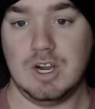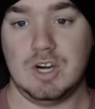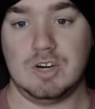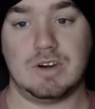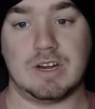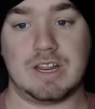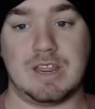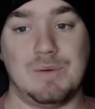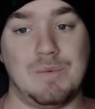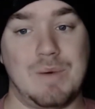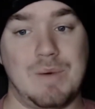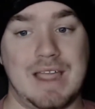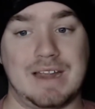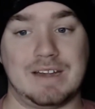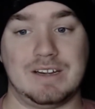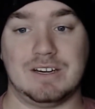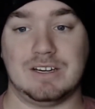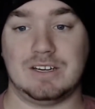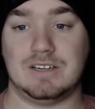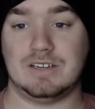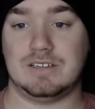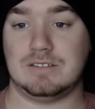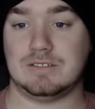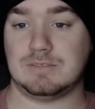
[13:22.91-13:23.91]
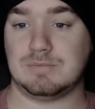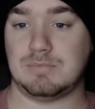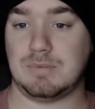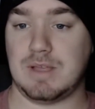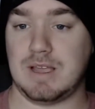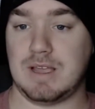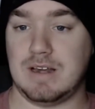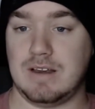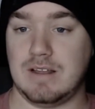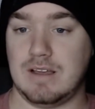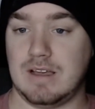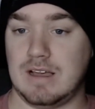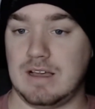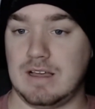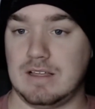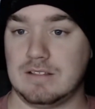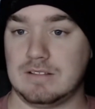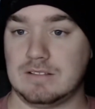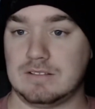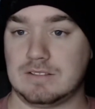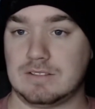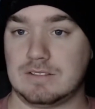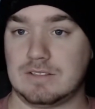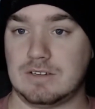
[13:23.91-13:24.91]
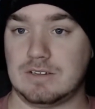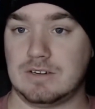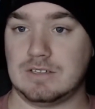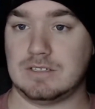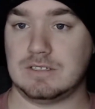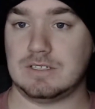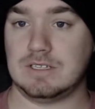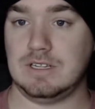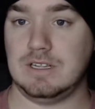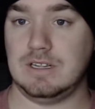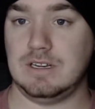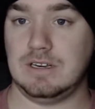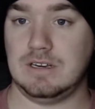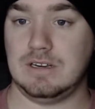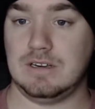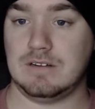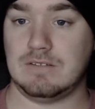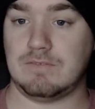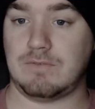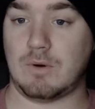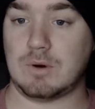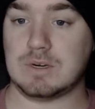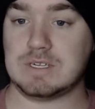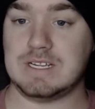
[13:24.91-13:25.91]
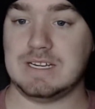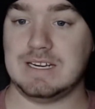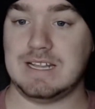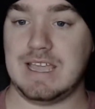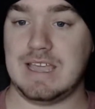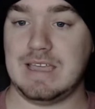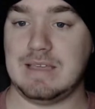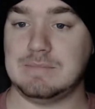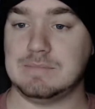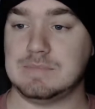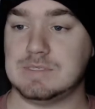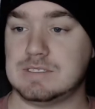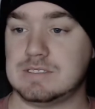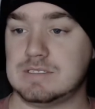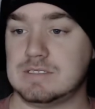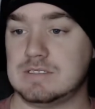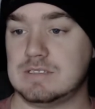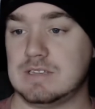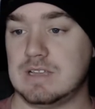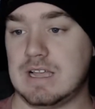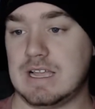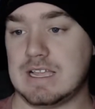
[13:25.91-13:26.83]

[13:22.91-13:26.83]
Ricky Wagner has played 14 games.